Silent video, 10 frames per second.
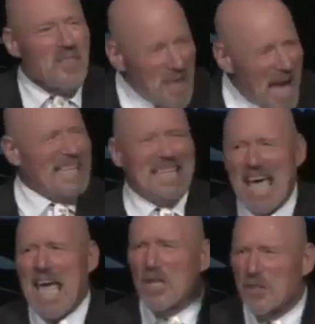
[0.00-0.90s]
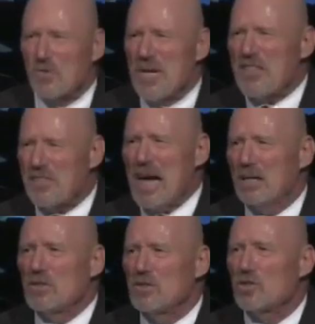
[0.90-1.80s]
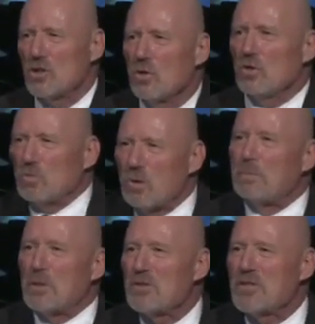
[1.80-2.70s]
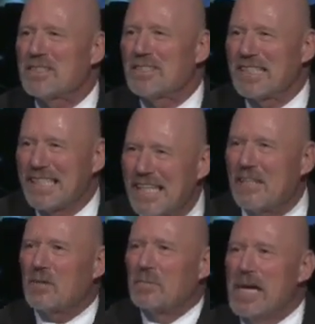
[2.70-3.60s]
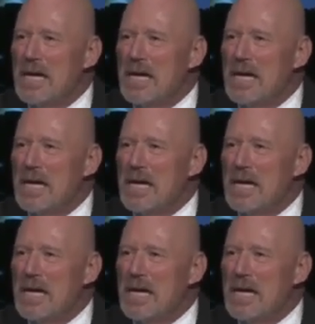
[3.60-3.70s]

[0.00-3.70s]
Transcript: That day, 3,000 souls were birthed into the kingdom